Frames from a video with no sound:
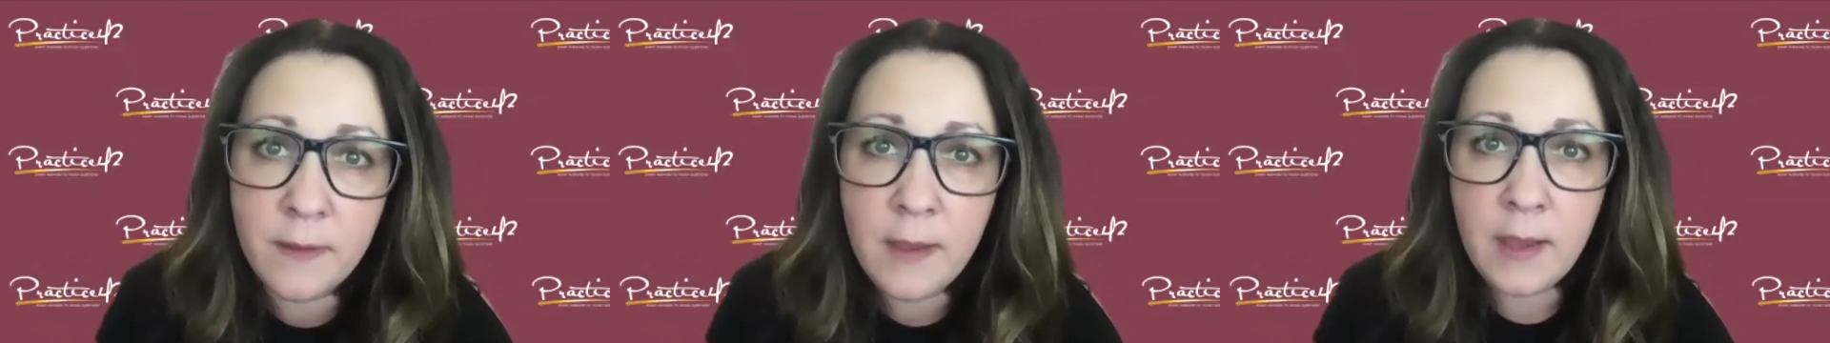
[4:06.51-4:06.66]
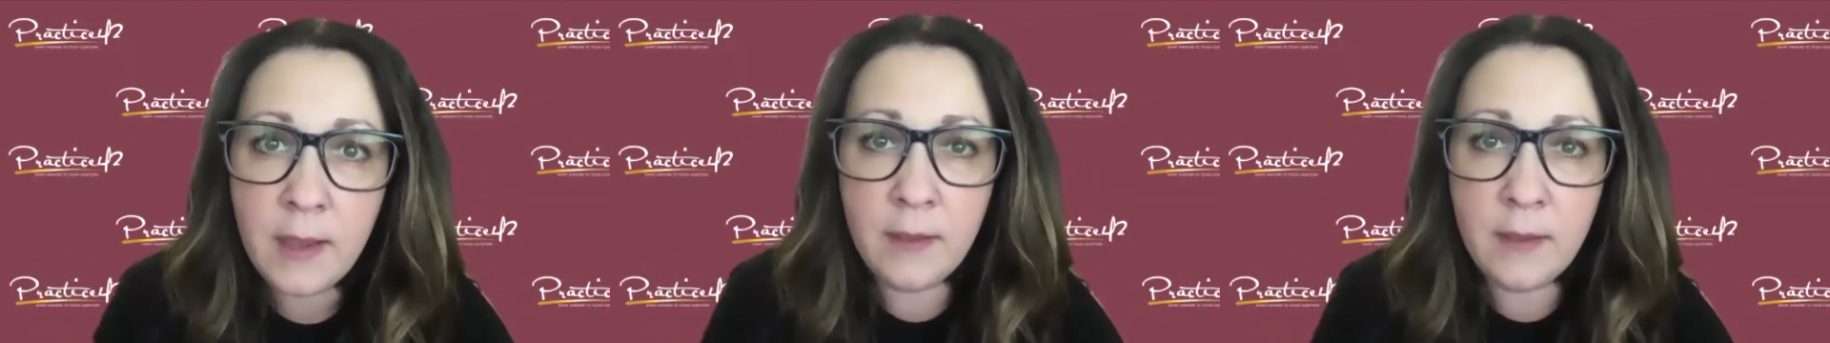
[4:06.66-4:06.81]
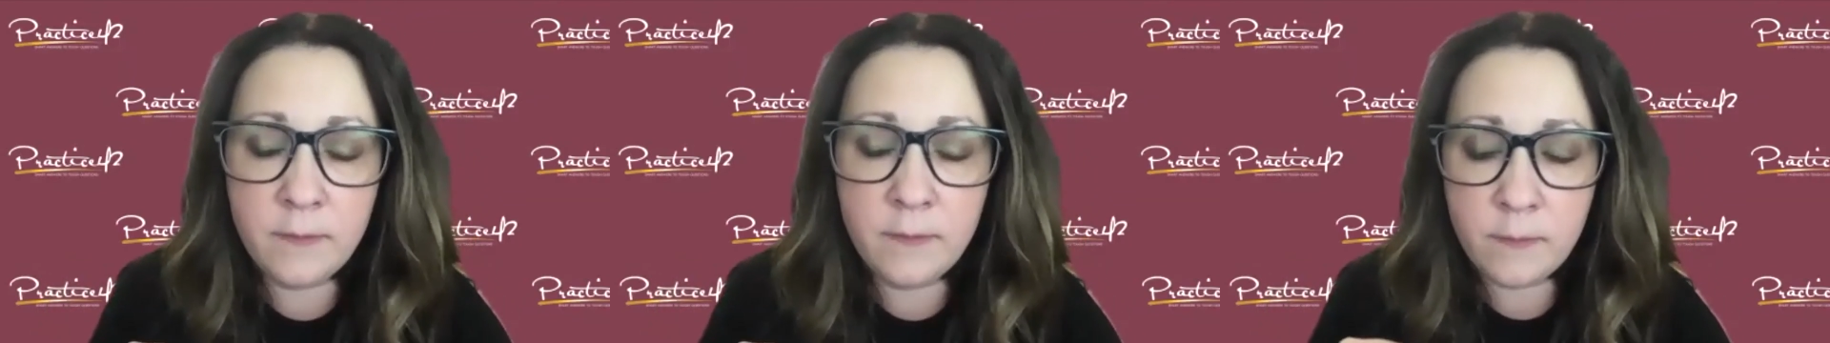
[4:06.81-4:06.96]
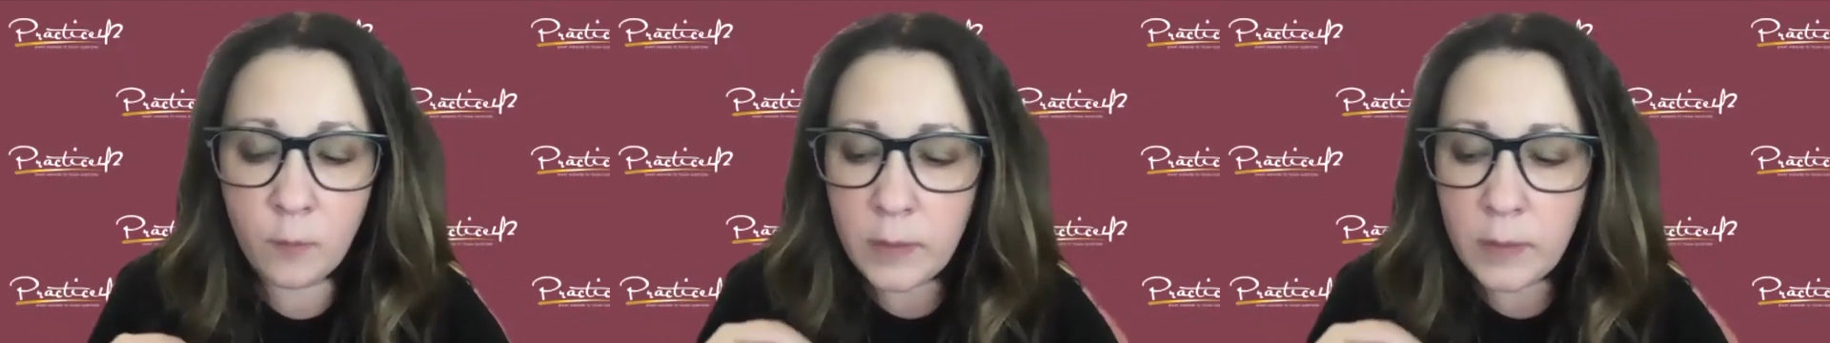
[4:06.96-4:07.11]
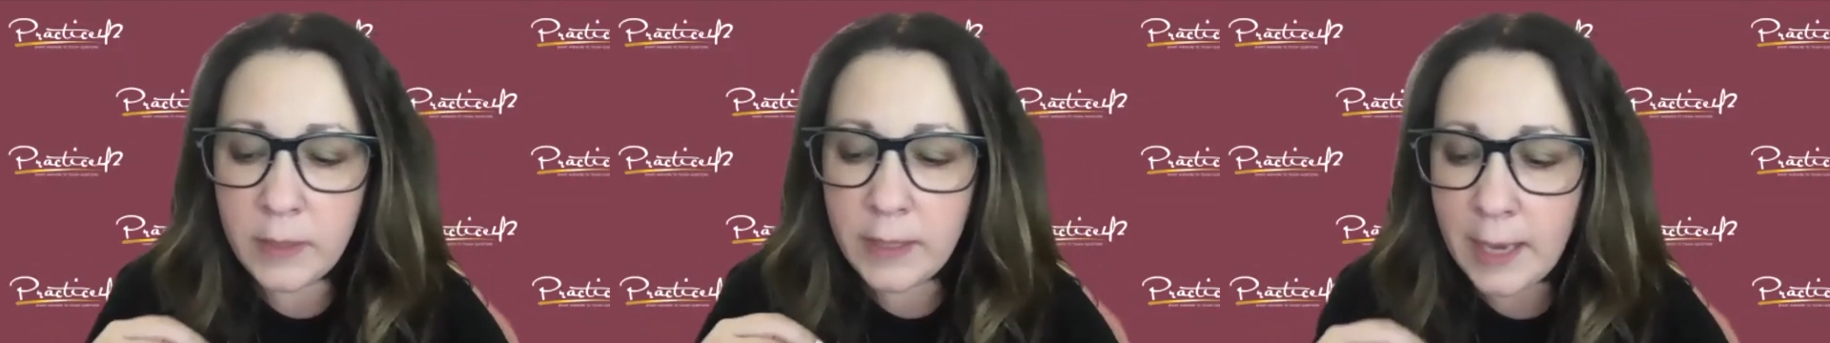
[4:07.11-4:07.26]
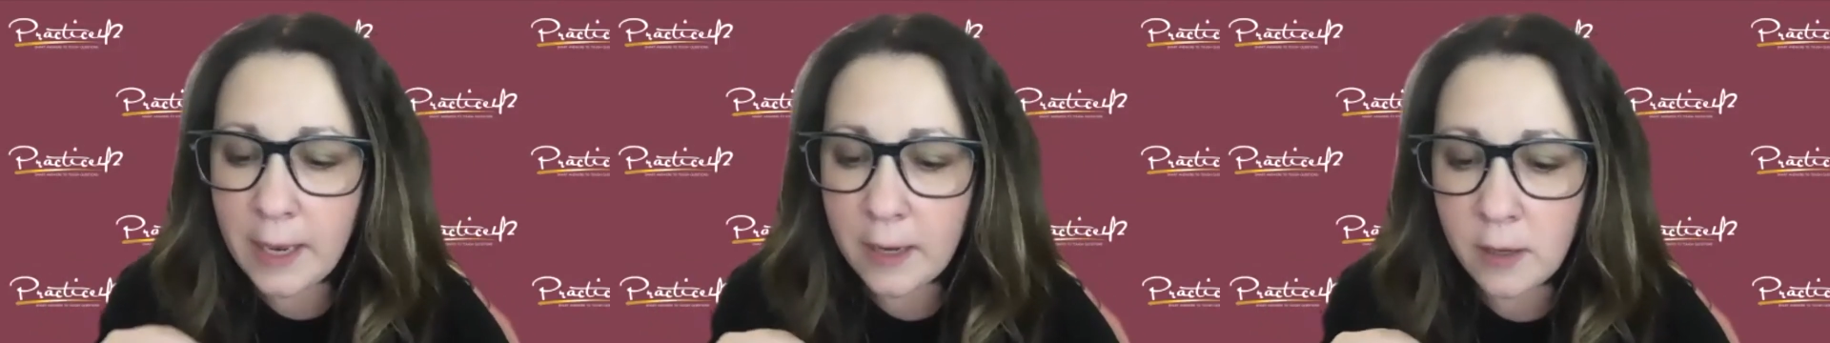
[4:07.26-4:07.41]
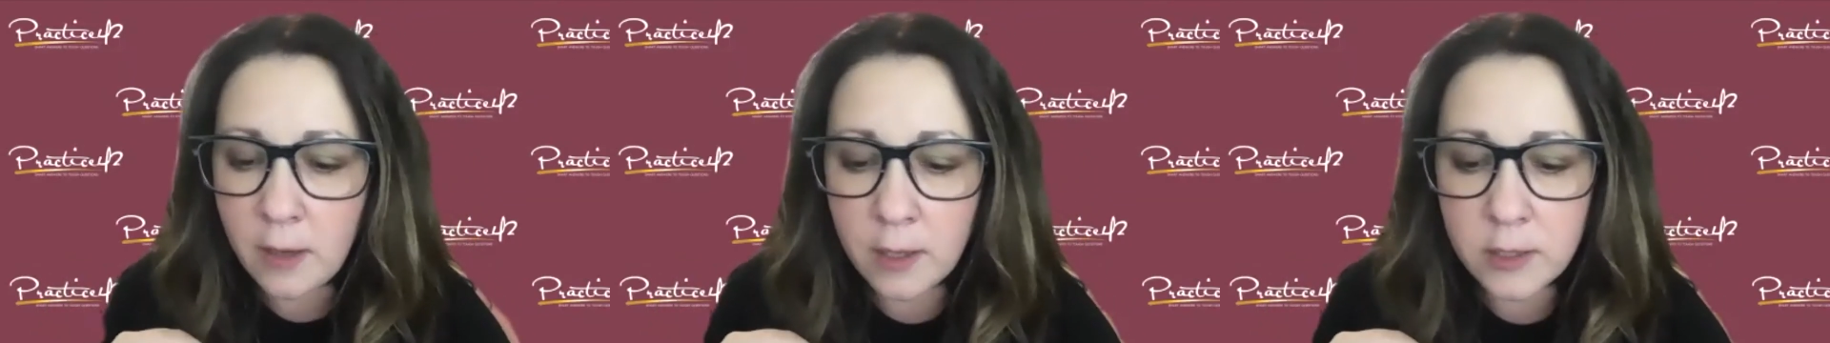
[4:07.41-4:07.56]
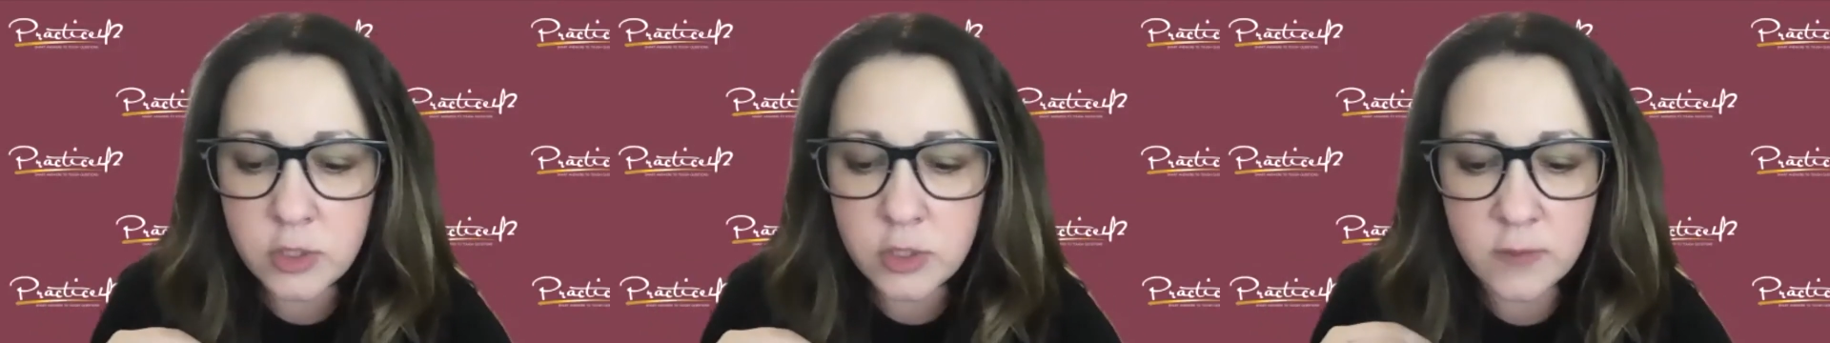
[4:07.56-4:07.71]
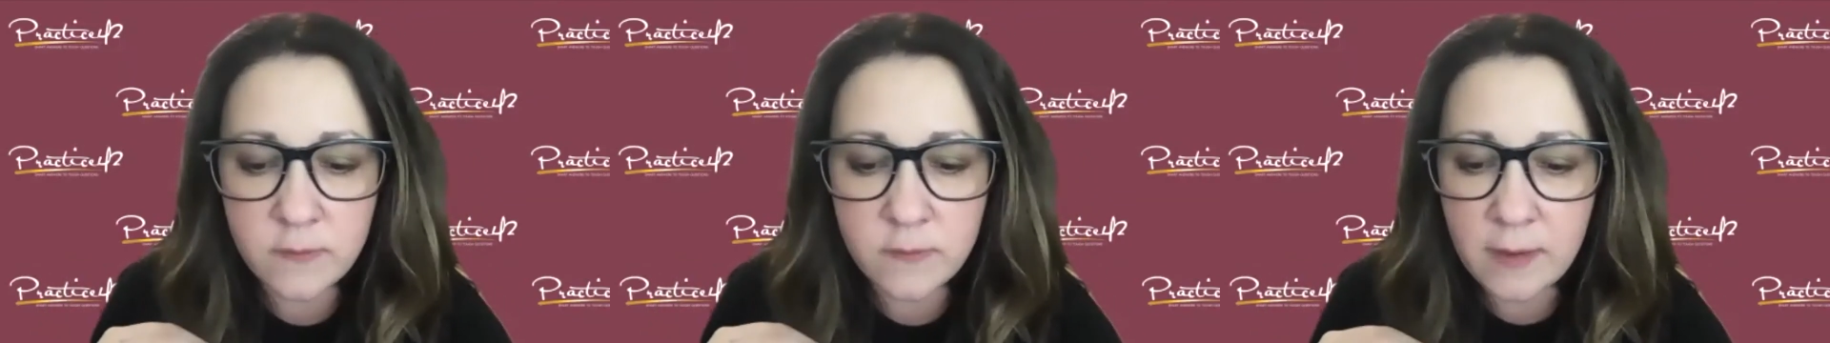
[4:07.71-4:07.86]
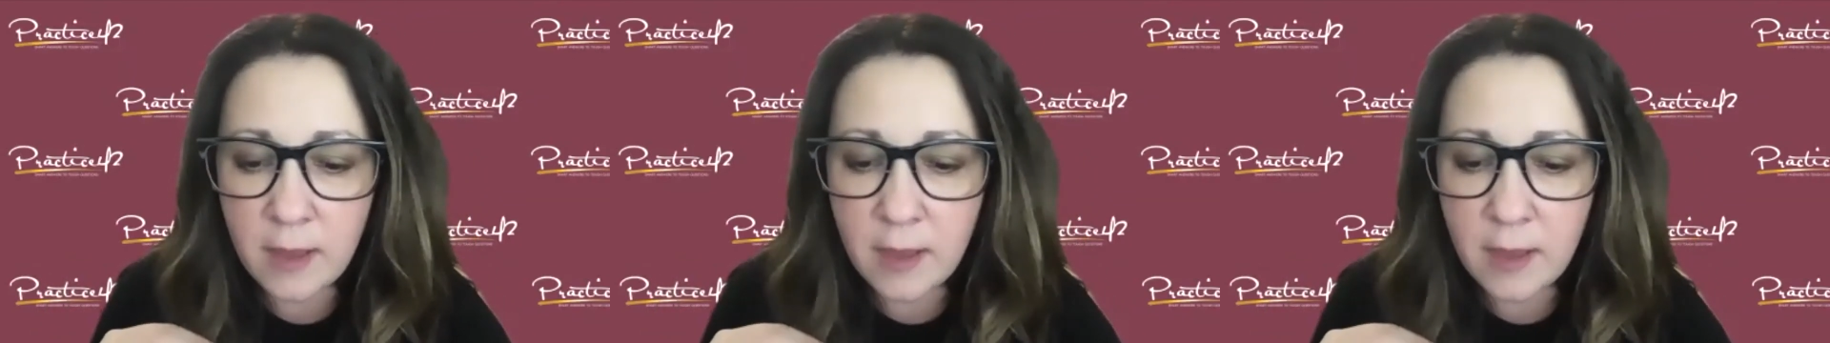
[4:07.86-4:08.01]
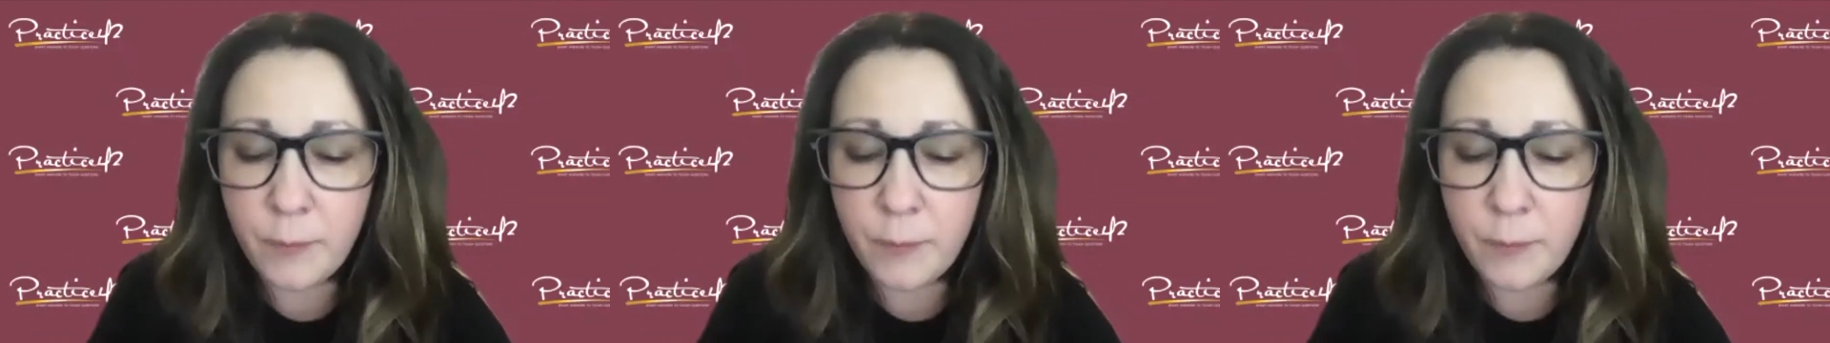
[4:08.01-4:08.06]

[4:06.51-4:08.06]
And so we cannot just kind